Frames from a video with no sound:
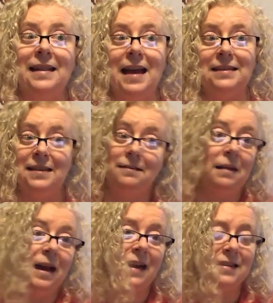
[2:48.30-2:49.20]
I
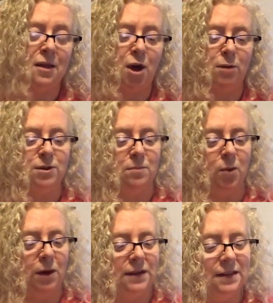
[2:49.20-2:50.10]
highlighted that. I
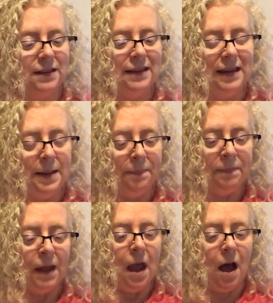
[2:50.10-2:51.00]
guess I thought it was
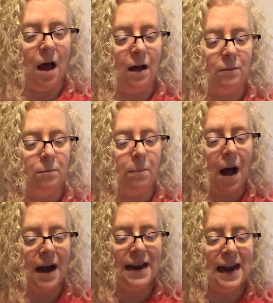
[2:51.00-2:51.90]
important.
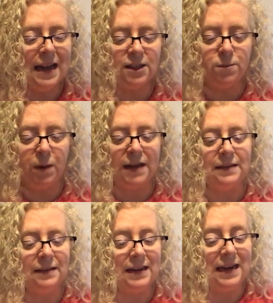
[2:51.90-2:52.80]

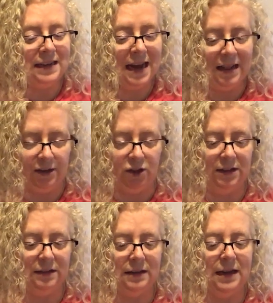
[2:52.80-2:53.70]
Body expresses
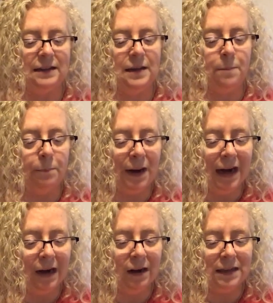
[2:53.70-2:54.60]

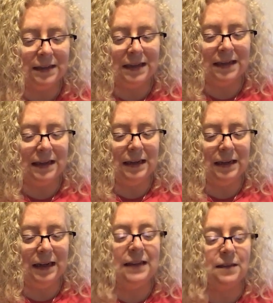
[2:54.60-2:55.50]
intelligence. Its
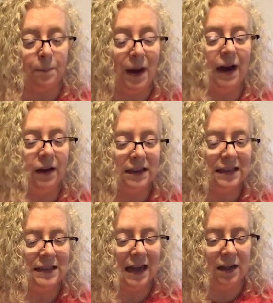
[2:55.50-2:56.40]
apparent
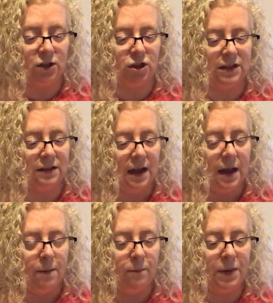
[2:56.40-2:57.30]

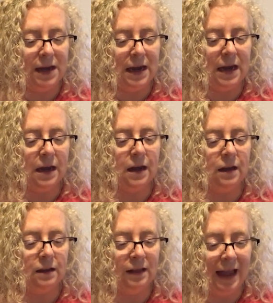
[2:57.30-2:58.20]
intelligence
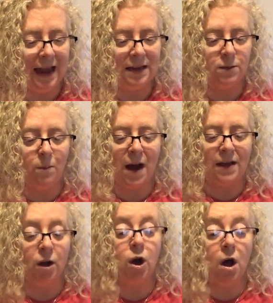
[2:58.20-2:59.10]
being
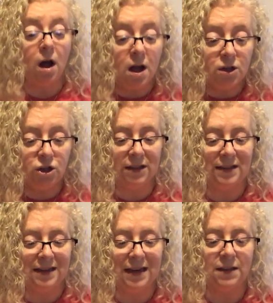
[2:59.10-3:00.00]
lent by the
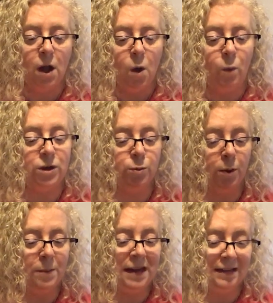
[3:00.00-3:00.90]

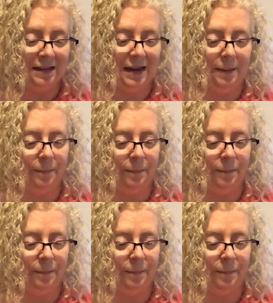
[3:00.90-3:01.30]
consciousness which